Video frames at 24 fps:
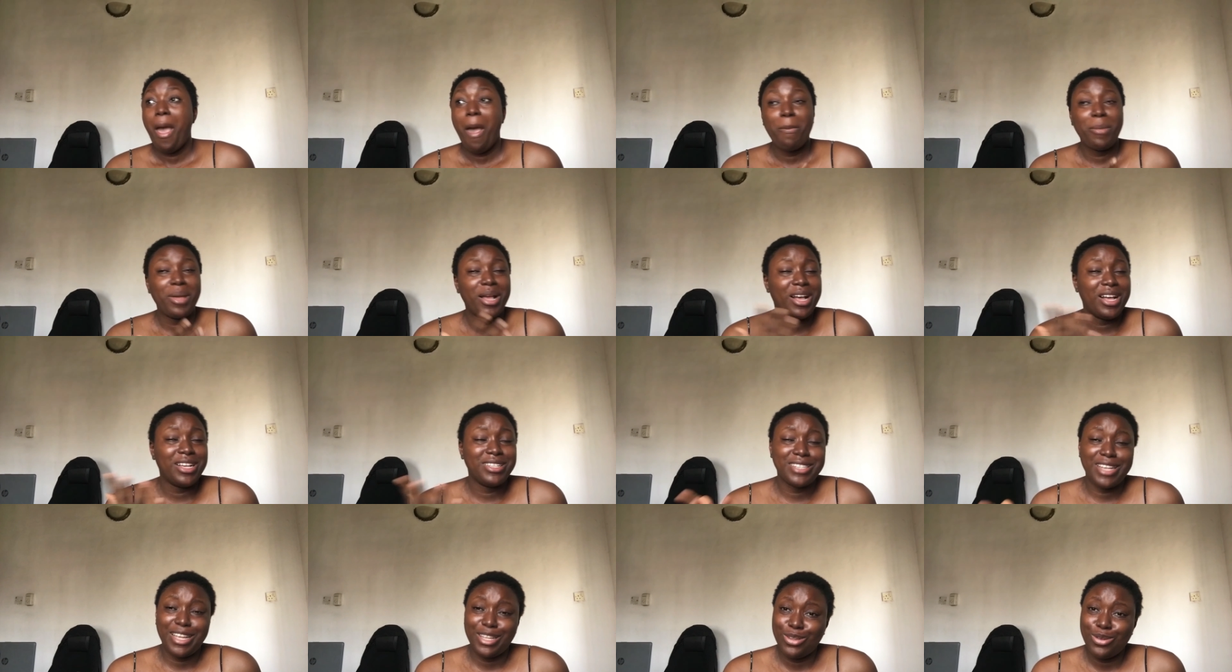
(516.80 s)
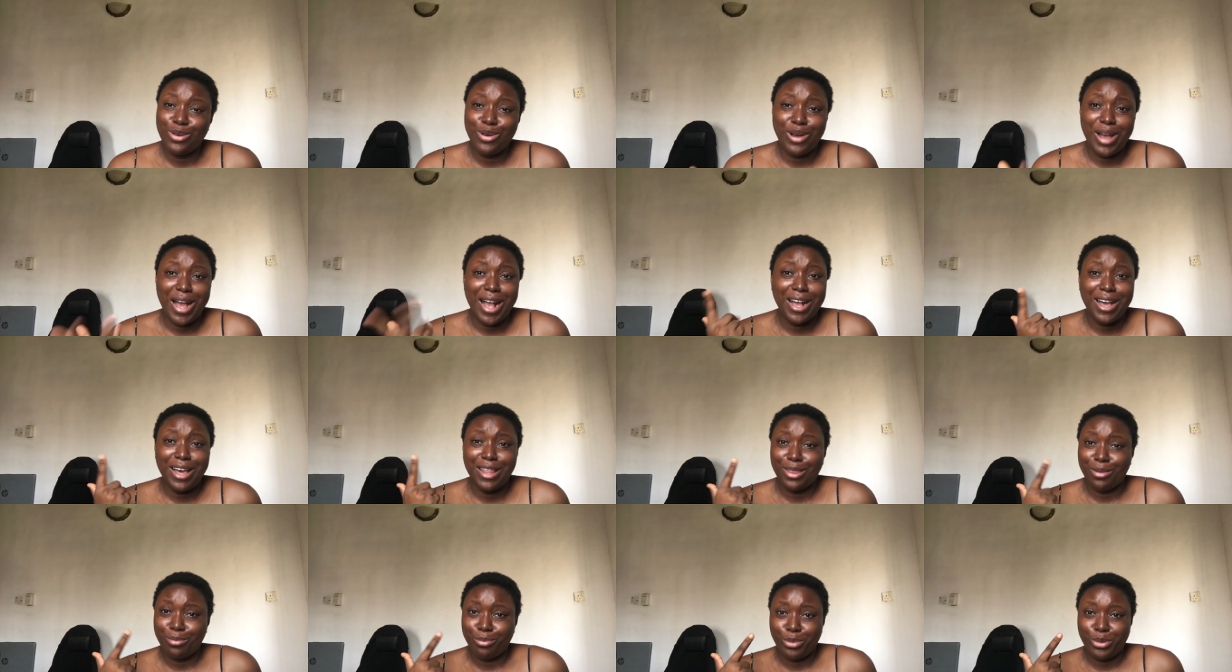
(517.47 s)
because i know i
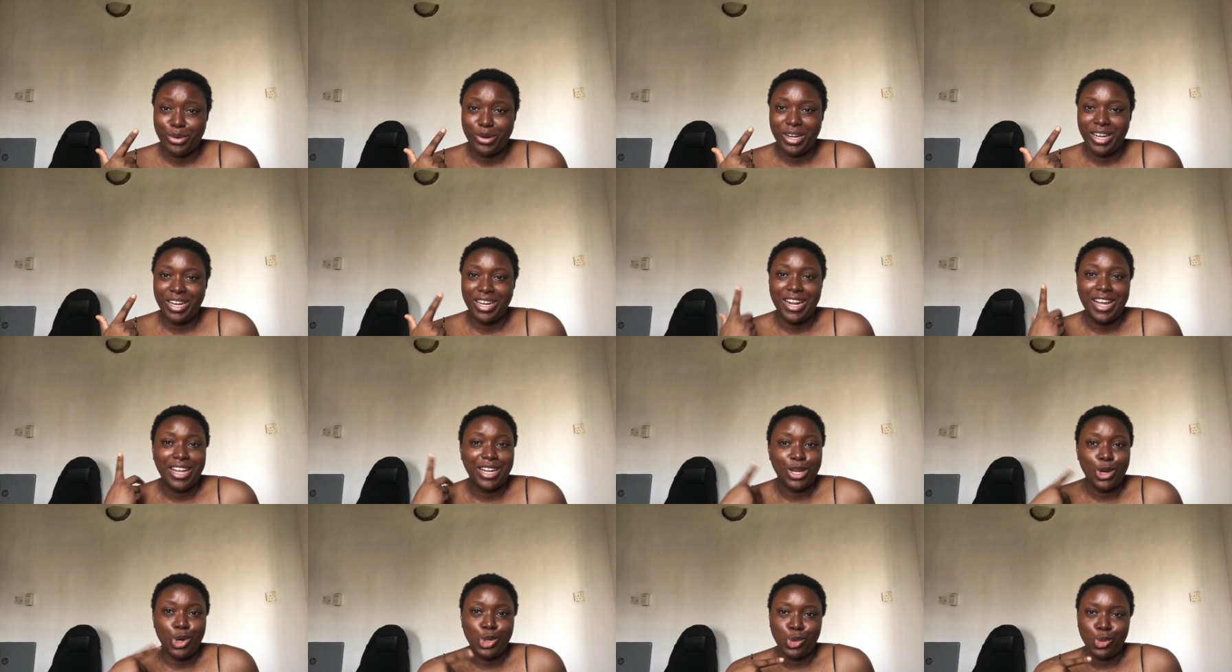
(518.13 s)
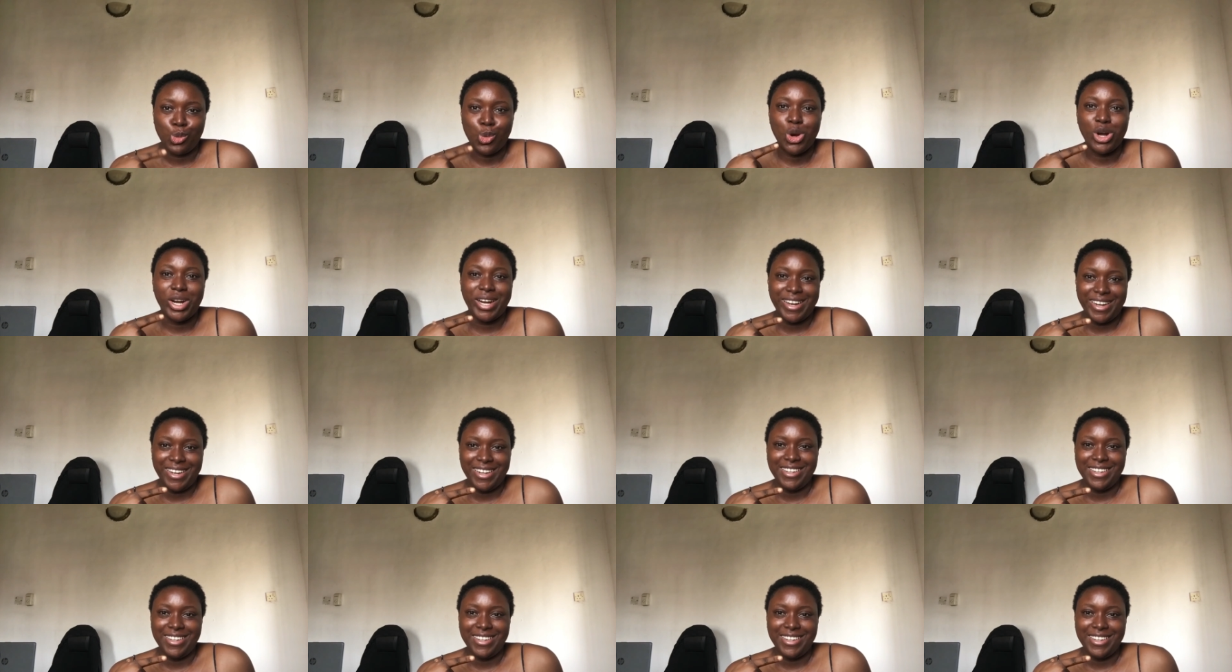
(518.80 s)
got the brain and it was working